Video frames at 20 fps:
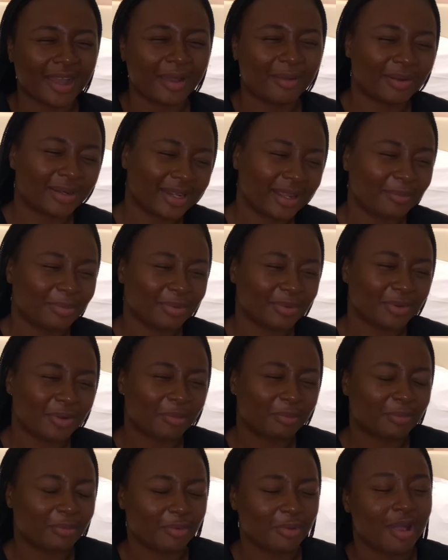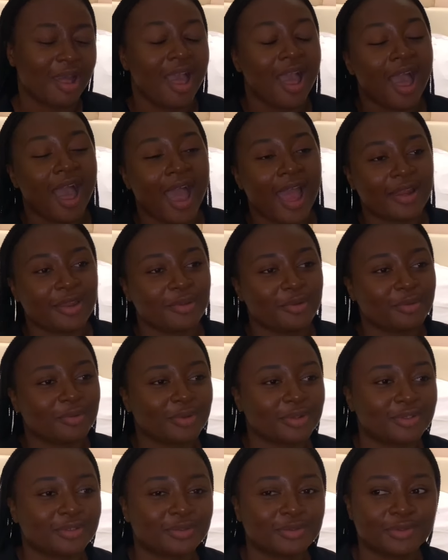I will double normal. I didn't know
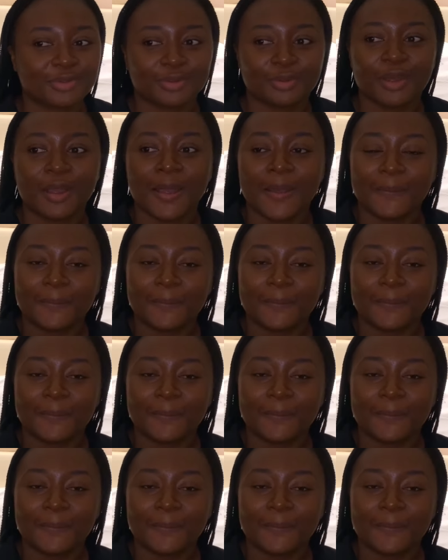what to do.